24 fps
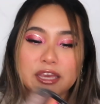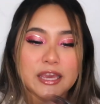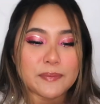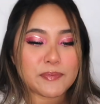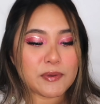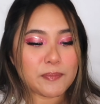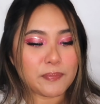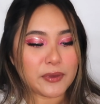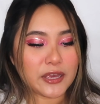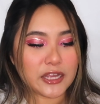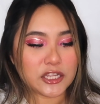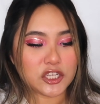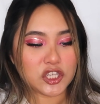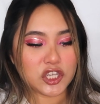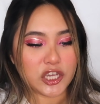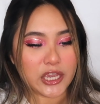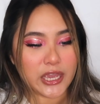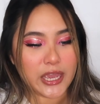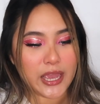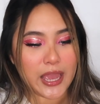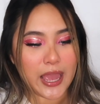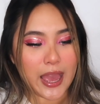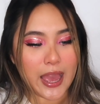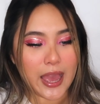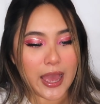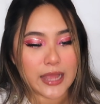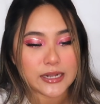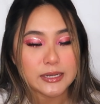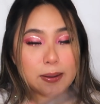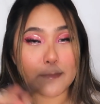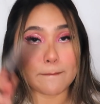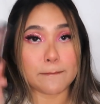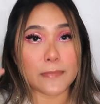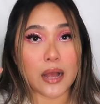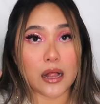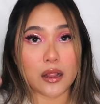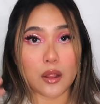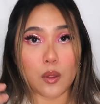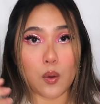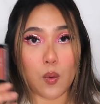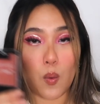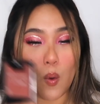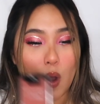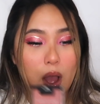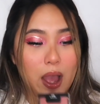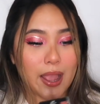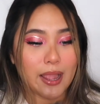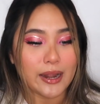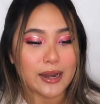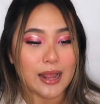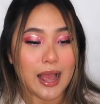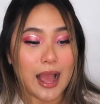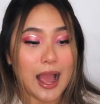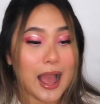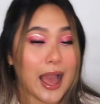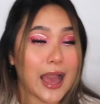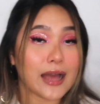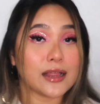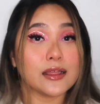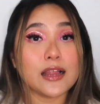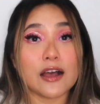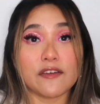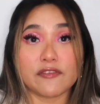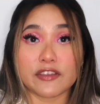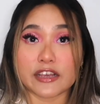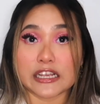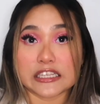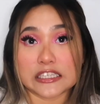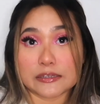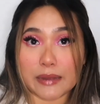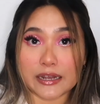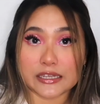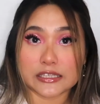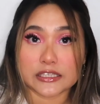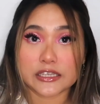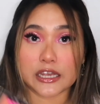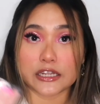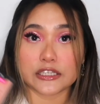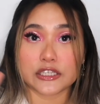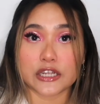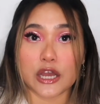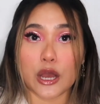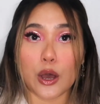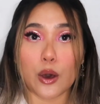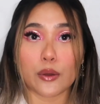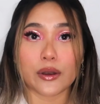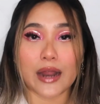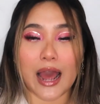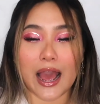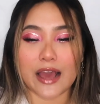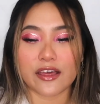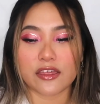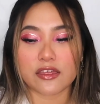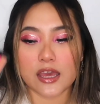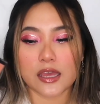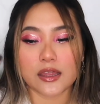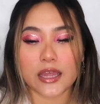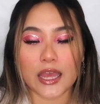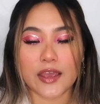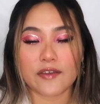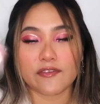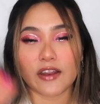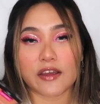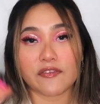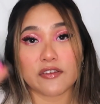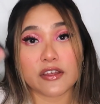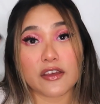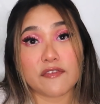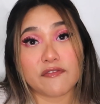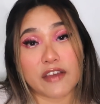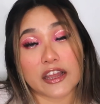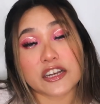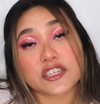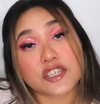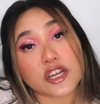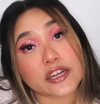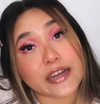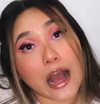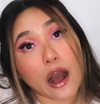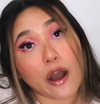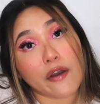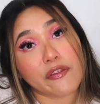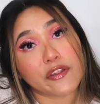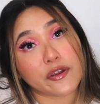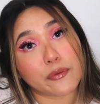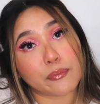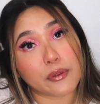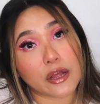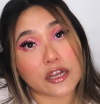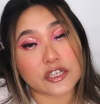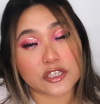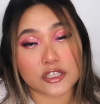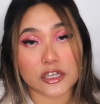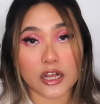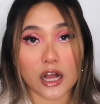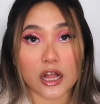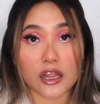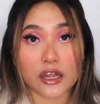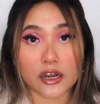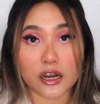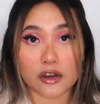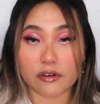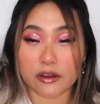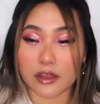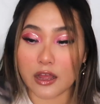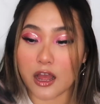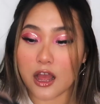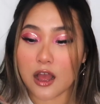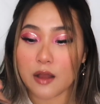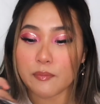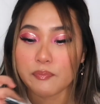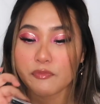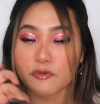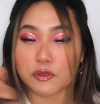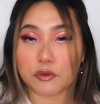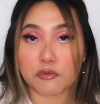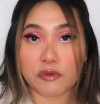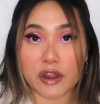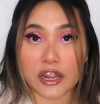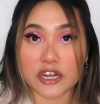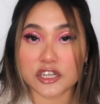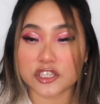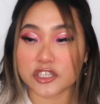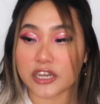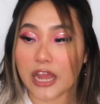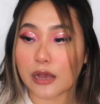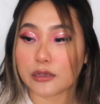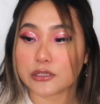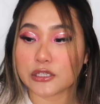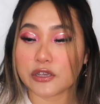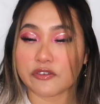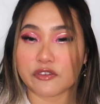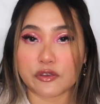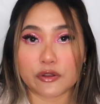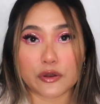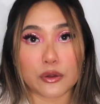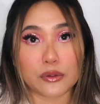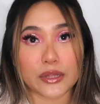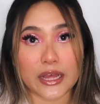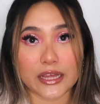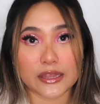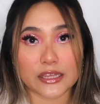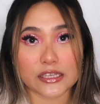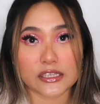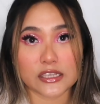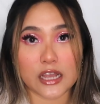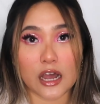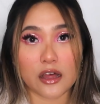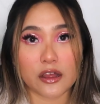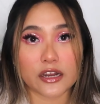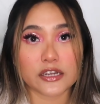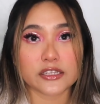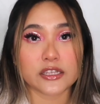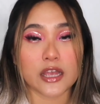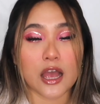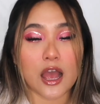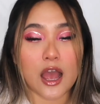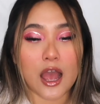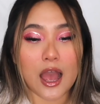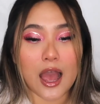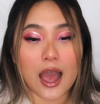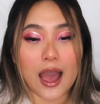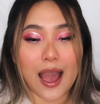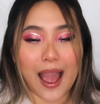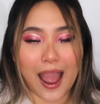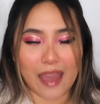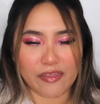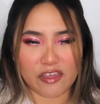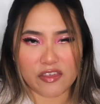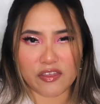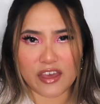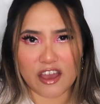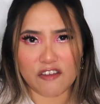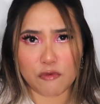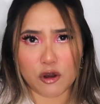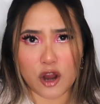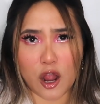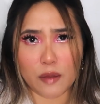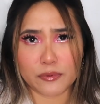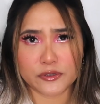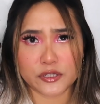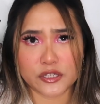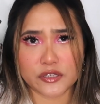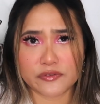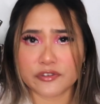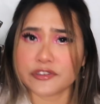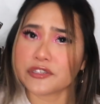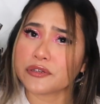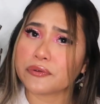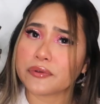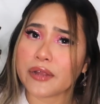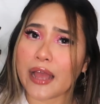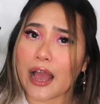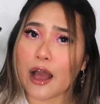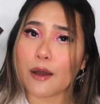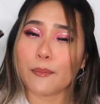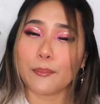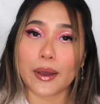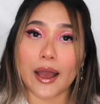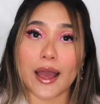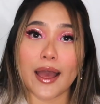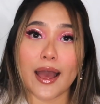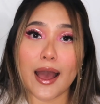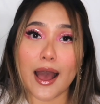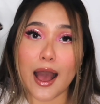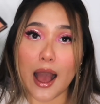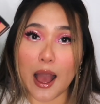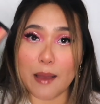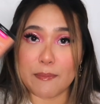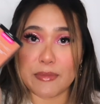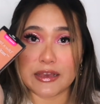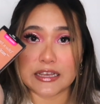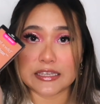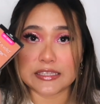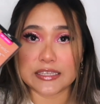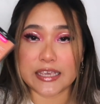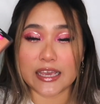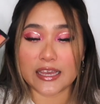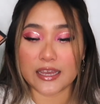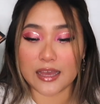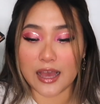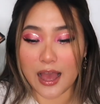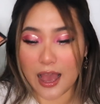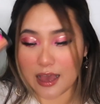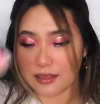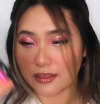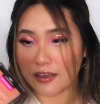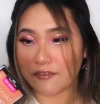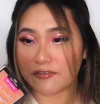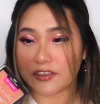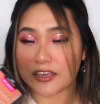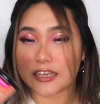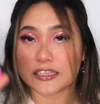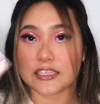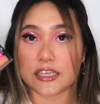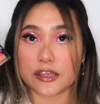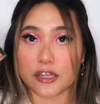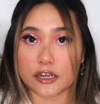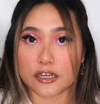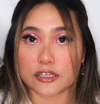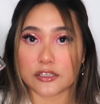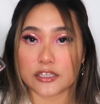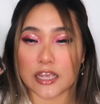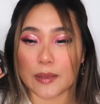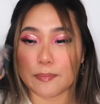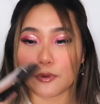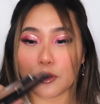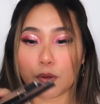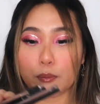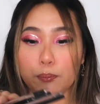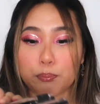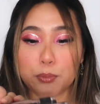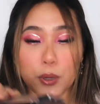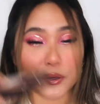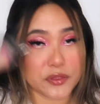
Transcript: Keep It Peachy and Mellow Wine. I love these for my skin tone. I think they have definitely ventured out in their blush color range now, so you don't like these colors, I think they have more options for you now, but amazing. I love these and they're a staple.